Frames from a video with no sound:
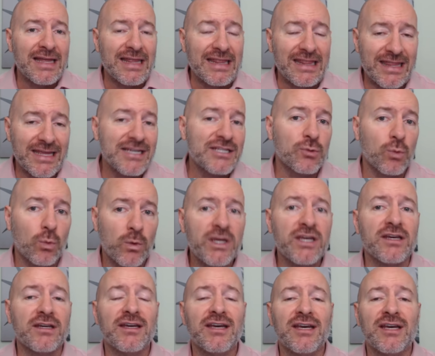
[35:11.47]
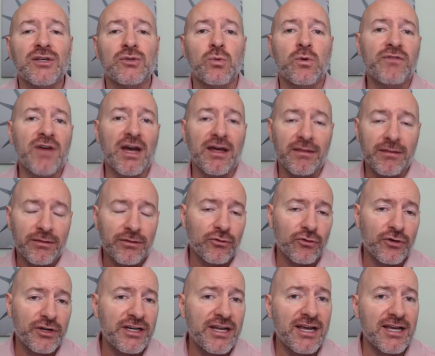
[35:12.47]
this week is we've got
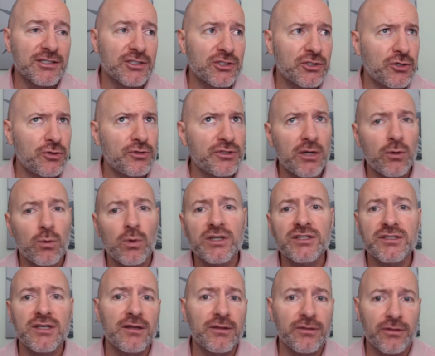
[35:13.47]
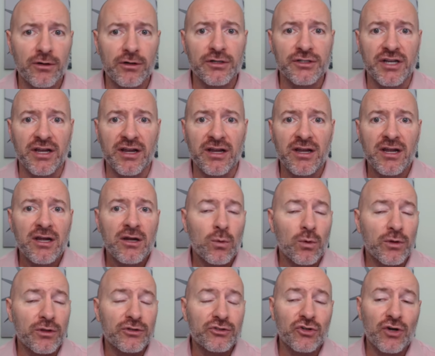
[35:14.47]
three days, Tuesday, Wednesday, and Thursday,
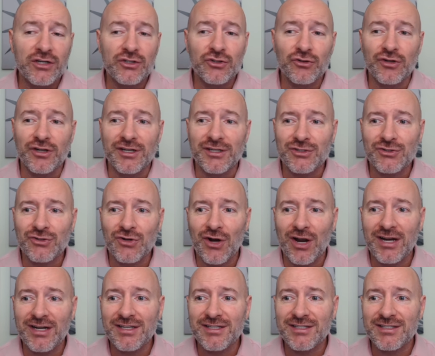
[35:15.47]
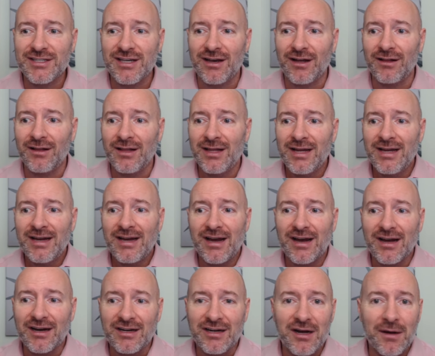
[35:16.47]
where the Treasury is trying to sell
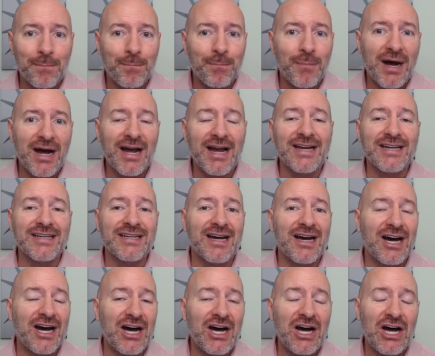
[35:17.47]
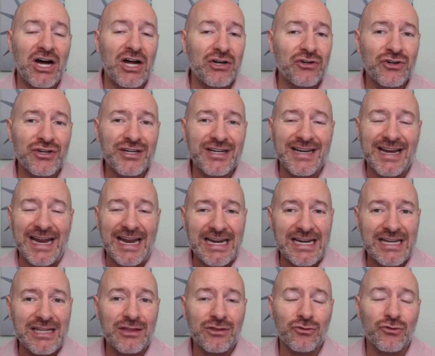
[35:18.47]
a combined
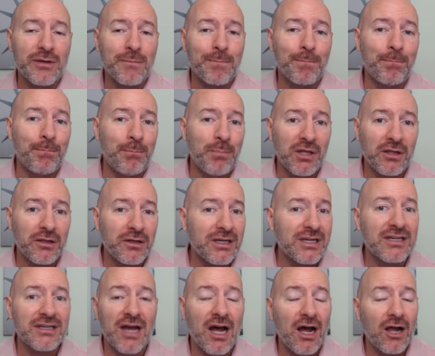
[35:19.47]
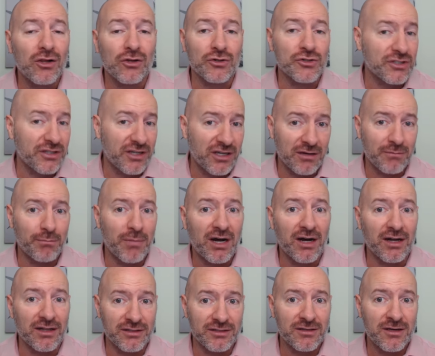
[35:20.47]
$183 billion in
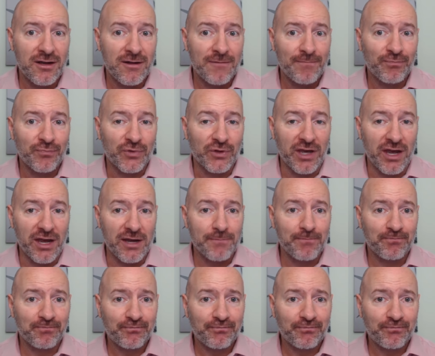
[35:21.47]
bonds. Okay.